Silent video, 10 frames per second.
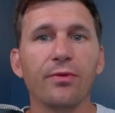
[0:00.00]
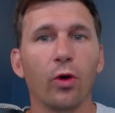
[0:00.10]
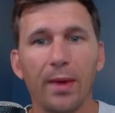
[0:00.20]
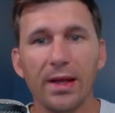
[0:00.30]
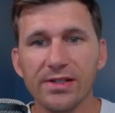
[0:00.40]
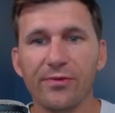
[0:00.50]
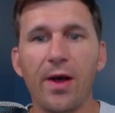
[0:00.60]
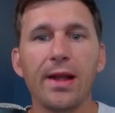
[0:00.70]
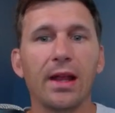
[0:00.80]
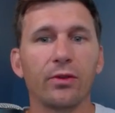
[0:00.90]
form, as a
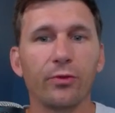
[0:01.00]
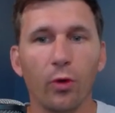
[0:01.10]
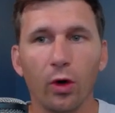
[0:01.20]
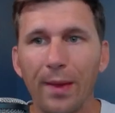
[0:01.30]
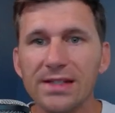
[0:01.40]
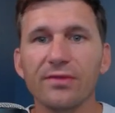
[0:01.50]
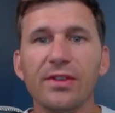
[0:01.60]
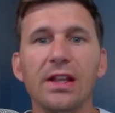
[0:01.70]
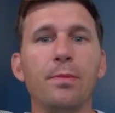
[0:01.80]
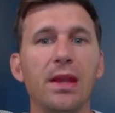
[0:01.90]
finance form, as a
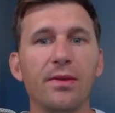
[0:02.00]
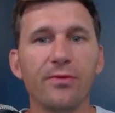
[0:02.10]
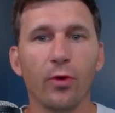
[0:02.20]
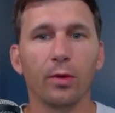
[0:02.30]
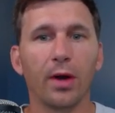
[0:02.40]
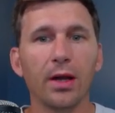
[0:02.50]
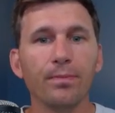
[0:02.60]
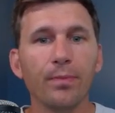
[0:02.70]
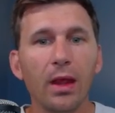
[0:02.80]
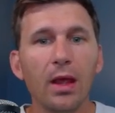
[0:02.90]
VDP form, right?
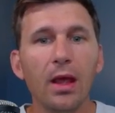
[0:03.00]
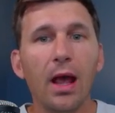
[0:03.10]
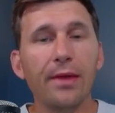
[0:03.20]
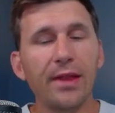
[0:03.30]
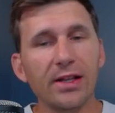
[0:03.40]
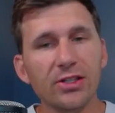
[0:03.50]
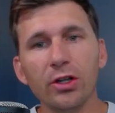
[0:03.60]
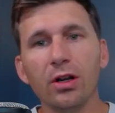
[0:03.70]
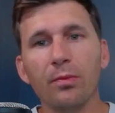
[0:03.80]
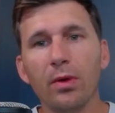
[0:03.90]
And that's good
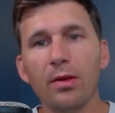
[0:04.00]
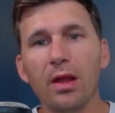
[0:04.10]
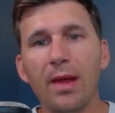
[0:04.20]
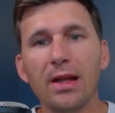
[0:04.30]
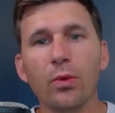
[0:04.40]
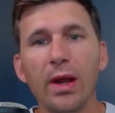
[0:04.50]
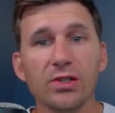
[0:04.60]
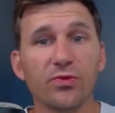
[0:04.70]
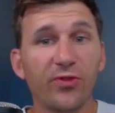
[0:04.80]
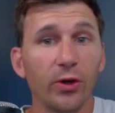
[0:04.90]
in many ways.
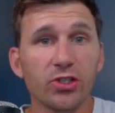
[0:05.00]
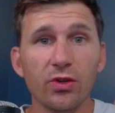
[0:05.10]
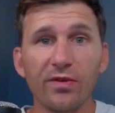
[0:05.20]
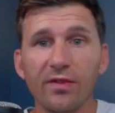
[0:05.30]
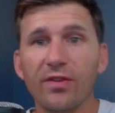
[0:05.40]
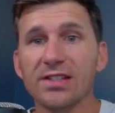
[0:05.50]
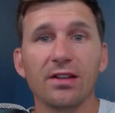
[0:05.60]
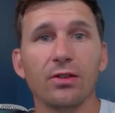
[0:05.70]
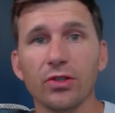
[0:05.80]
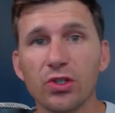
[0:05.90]
First, you've invested
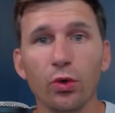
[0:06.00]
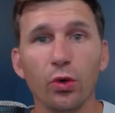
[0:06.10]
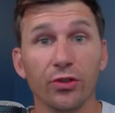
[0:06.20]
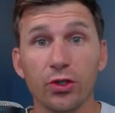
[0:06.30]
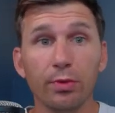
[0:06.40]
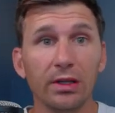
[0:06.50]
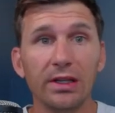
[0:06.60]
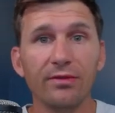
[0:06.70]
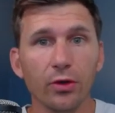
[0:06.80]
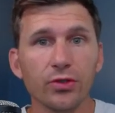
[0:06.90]
in those tools. You
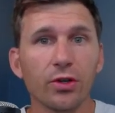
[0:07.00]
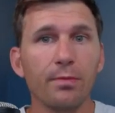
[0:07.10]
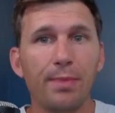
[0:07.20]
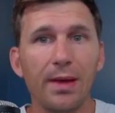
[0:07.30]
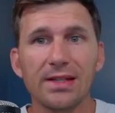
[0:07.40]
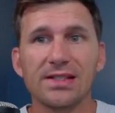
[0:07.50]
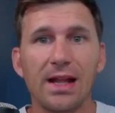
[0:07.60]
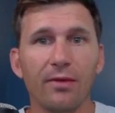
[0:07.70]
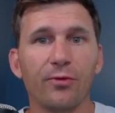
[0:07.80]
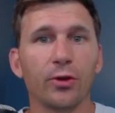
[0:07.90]
believe those are the best
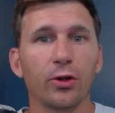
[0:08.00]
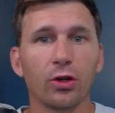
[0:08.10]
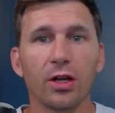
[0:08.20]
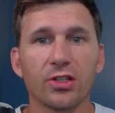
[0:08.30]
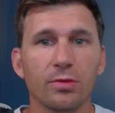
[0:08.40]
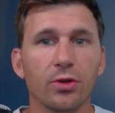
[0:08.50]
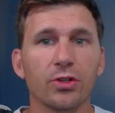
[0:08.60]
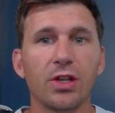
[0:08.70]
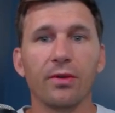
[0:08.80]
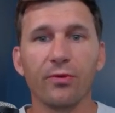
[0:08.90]
setup for your customers
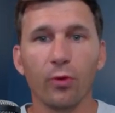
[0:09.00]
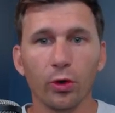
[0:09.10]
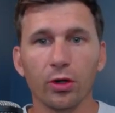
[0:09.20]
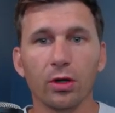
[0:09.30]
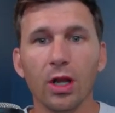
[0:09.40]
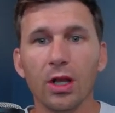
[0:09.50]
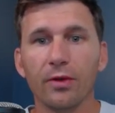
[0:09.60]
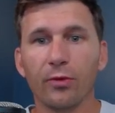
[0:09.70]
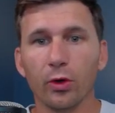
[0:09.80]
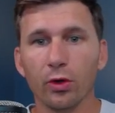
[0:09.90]
and for your
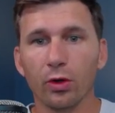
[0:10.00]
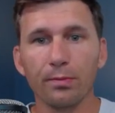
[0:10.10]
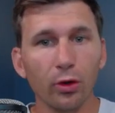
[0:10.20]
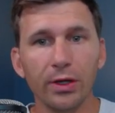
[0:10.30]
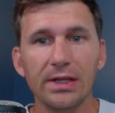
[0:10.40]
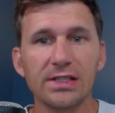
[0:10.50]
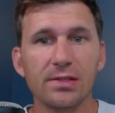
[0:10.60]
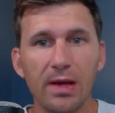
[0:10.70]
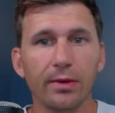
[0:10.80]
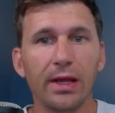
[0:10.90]
employees to
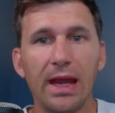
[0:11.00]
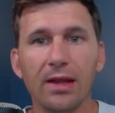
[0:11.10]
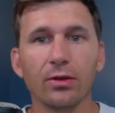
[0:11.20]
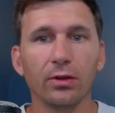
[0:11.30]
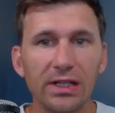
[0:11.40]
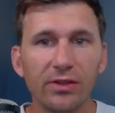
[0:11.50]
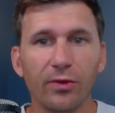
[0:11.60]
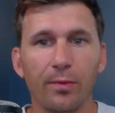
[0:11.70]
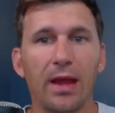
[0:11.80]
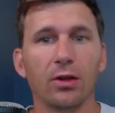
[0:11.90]
be able to handle leads from
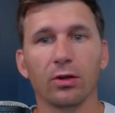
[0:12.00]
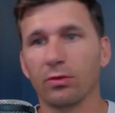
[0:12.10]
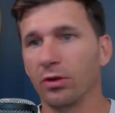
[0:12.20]
that. You're